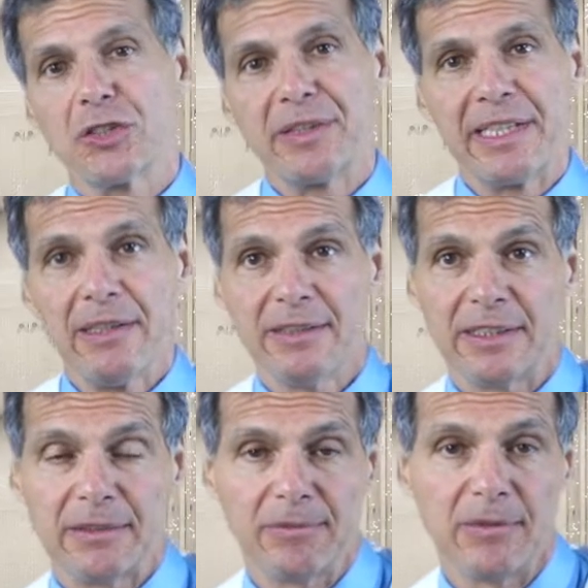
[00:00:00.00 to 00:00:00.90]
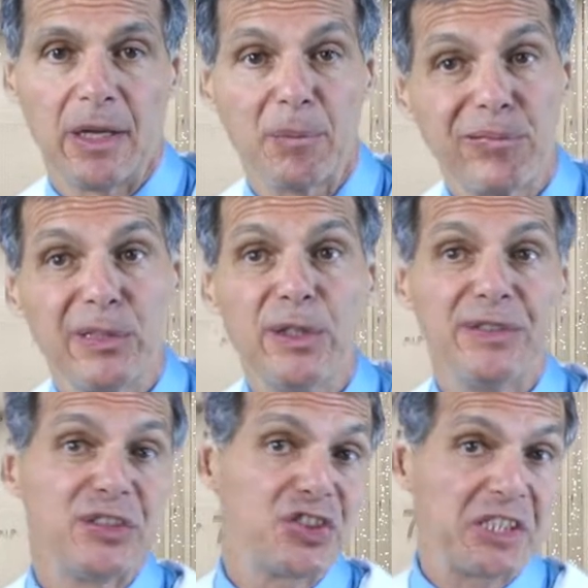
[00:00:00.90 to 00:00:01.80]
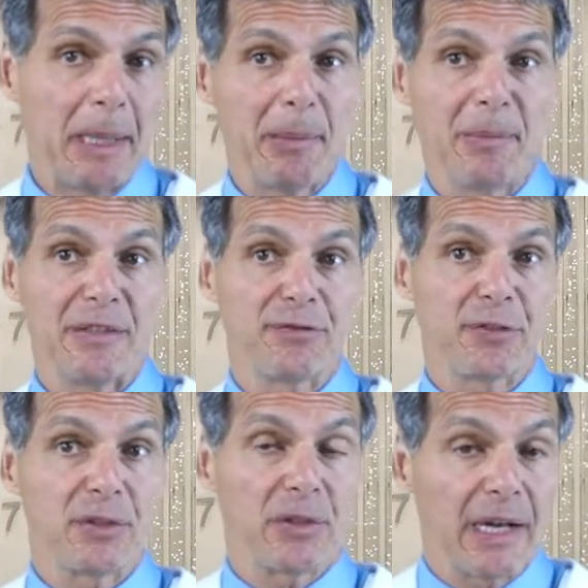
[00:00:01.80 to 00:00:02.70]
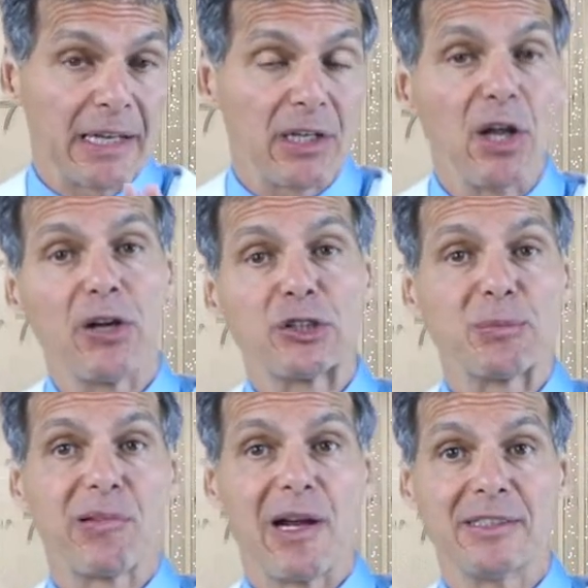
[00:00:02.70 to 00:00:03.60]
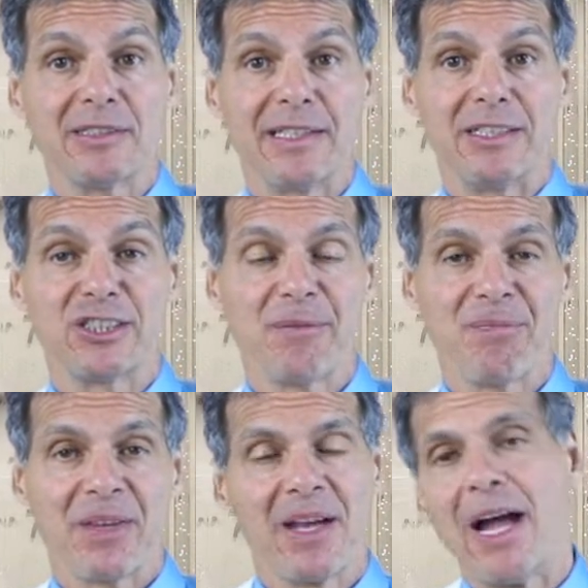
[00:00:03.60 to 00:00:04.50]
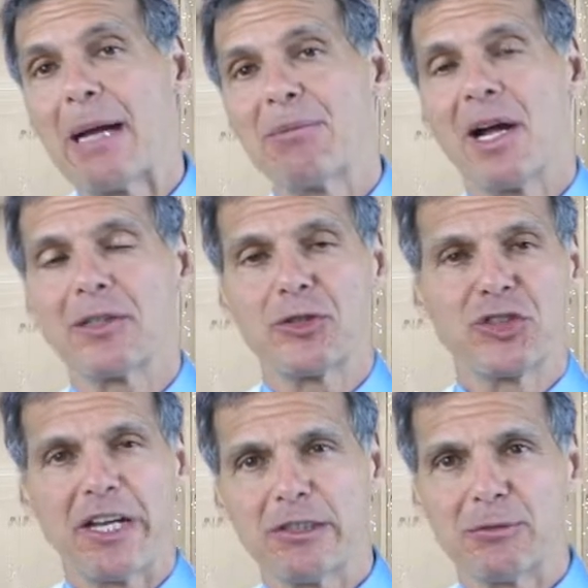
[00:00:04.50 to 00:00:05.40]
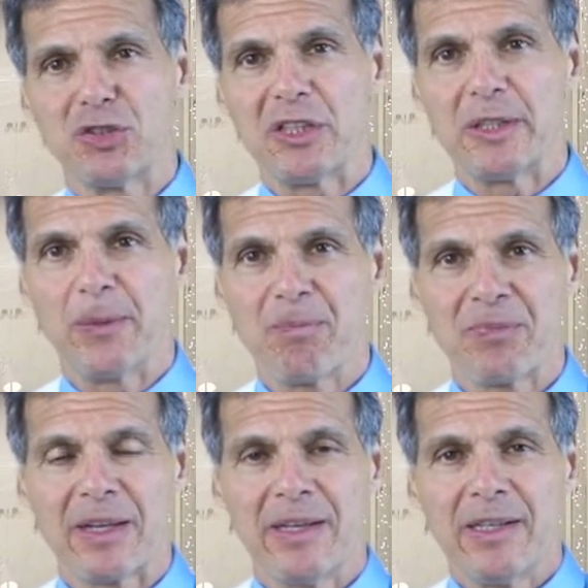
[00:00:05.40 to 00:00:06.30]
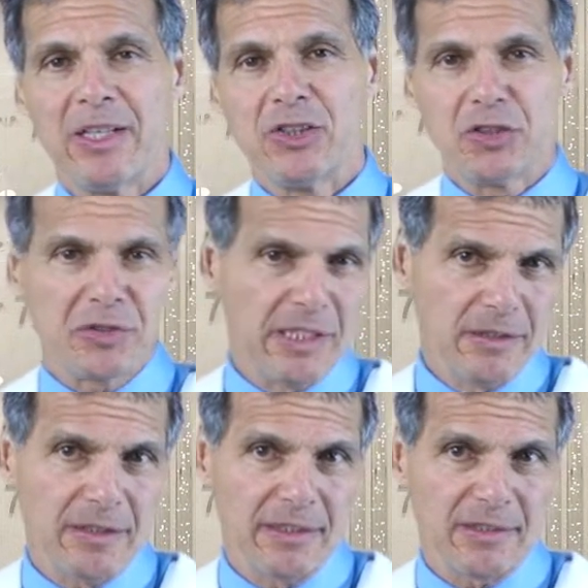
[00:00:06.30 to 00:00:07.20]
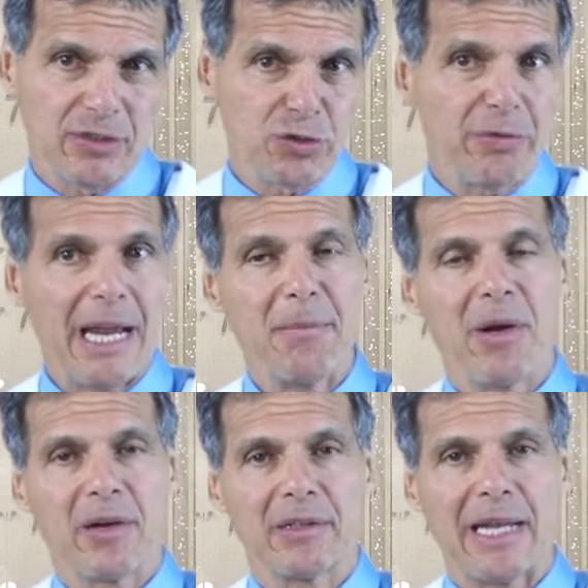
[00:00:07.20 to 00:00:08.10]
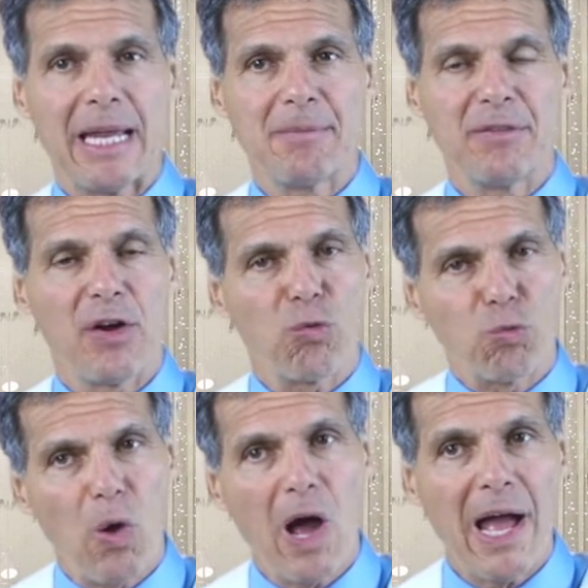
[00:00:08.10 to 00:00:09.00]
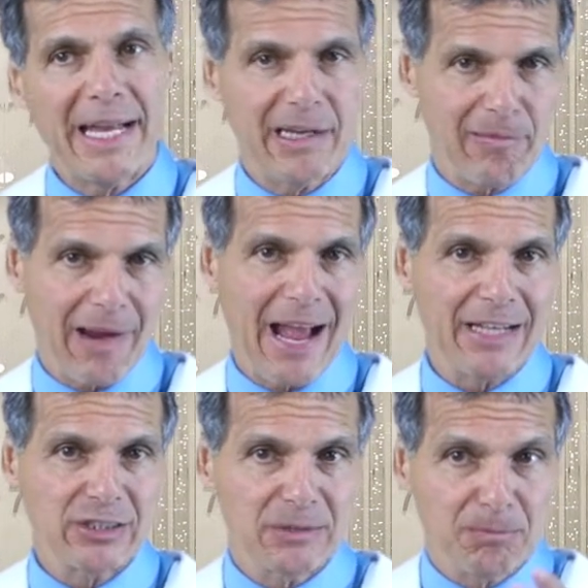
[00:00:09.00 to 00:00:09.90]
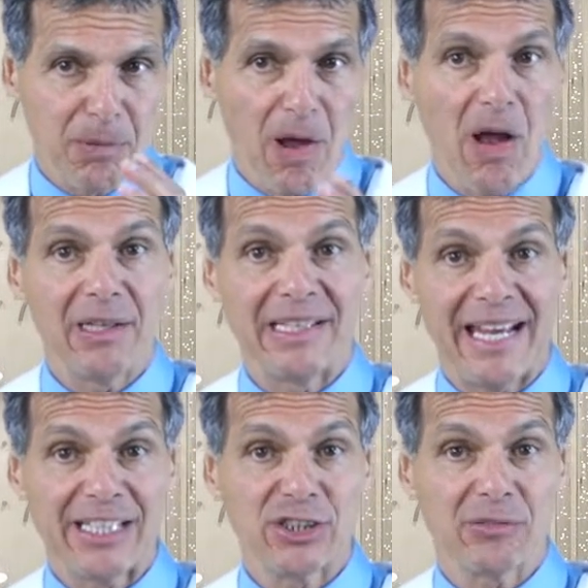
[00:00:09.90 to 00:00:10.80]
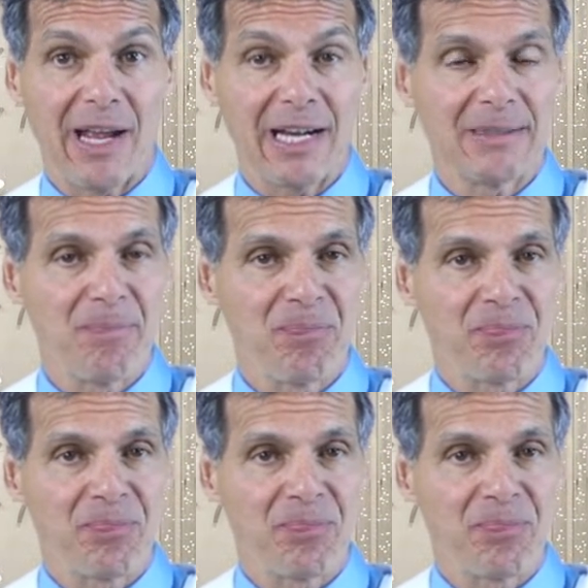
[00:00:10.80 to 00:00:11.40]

Nilton, a proven supplement for enlarged prostates. Hi, I'm Dr. James Meschino. Nilton is a trademark name of a rye grass pollen extract